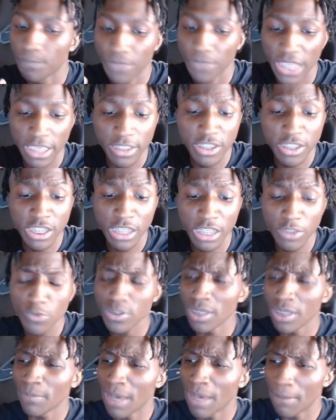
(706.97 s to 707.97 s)
And salute
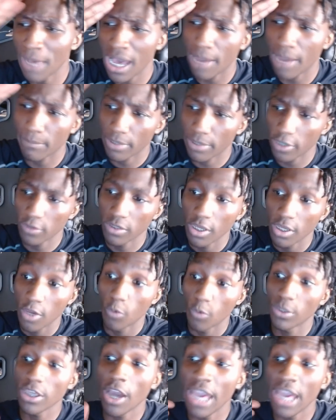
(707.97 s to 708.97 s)
to my mom, bro.
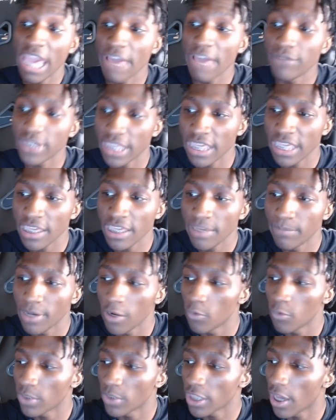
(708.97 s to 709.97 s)
When y'all have a kid, I don't